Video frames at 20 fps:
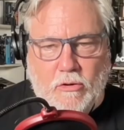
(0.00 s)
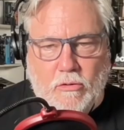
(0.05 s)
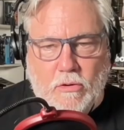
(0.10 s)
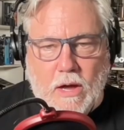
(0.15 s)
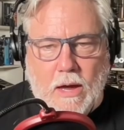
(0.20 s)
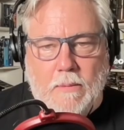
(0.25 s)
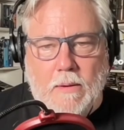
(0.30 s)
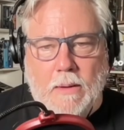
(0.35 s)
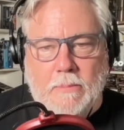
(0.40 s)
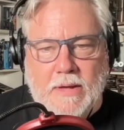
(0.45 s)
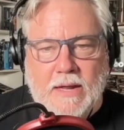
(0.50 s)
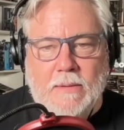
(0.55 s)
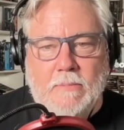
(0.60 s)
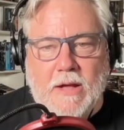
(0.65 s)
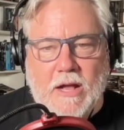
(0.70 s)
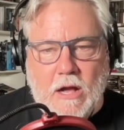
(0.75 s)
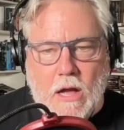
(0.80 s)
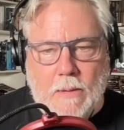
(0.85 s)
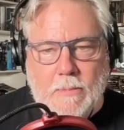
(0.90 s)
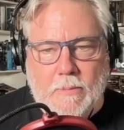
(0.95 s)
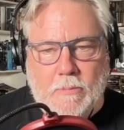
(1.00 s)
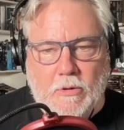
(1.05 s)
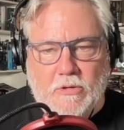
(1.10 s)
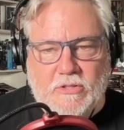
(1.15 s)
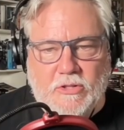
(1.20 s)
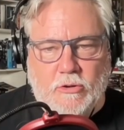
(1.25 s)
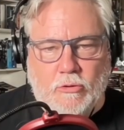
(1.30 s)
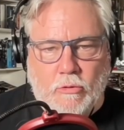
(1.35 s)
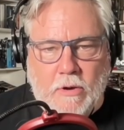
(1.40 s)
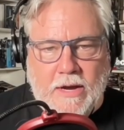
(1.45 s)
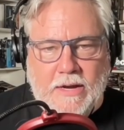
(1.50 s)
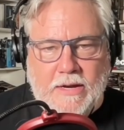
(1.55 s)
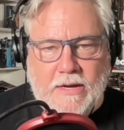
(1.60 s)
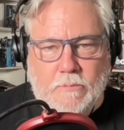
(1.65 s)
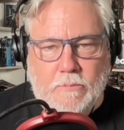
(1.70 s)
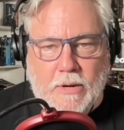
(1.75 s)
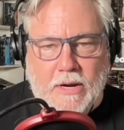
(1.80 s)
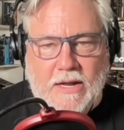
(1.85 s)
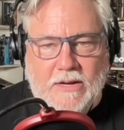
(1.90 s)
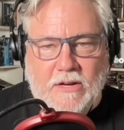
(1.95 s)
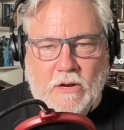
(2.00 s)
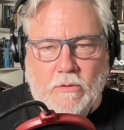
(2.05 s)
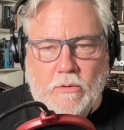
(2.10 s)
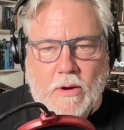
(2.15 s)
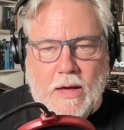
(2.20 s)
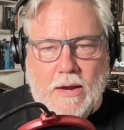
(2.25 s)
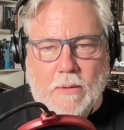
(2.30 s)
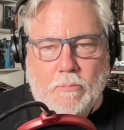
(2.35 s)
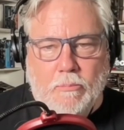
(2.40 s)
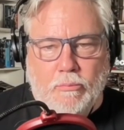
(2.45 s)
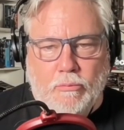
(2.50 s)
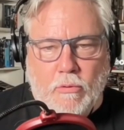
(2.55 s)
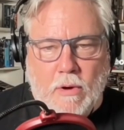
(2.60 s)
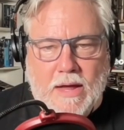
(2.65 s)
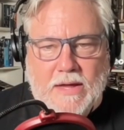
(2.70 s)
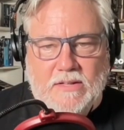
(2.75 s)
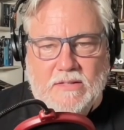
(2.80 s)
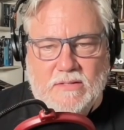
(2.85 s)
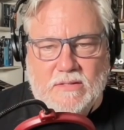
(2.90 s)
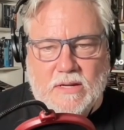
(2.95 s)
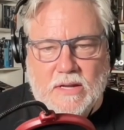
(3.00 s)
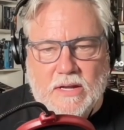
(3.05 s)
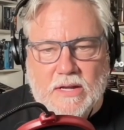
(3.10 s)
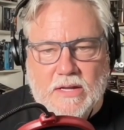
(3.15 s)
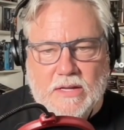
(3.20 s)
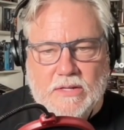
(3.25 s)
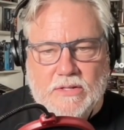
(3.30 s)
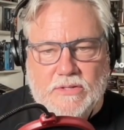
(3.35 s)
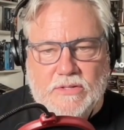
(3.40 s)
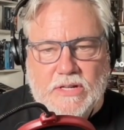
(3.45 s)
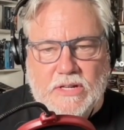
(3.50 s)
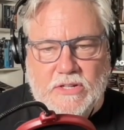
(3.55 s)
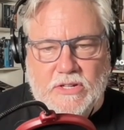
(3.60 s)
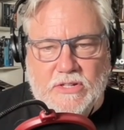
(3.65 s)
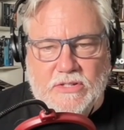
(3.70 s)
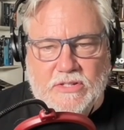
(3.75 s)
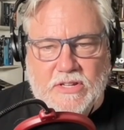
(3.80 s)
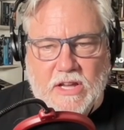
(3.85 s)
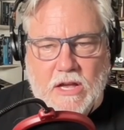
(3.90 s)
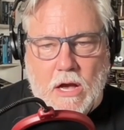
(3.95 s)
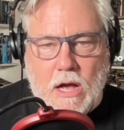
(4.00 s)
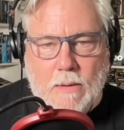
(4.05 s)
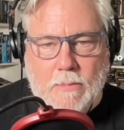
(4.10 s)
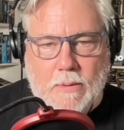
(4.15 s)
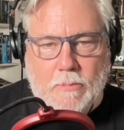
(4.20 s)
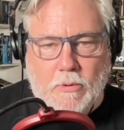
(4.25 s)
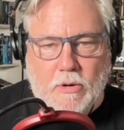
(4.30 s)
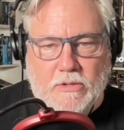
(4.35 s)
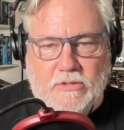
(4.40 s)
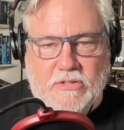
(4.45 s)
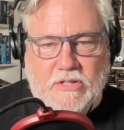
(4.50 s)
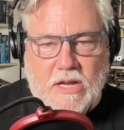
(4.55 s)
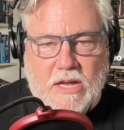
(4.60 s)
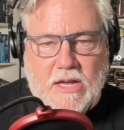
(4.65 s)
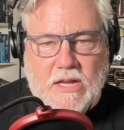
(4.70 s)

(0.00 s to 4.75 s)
I'm getting my comic book graded, but I don't know how to price CGC comic books.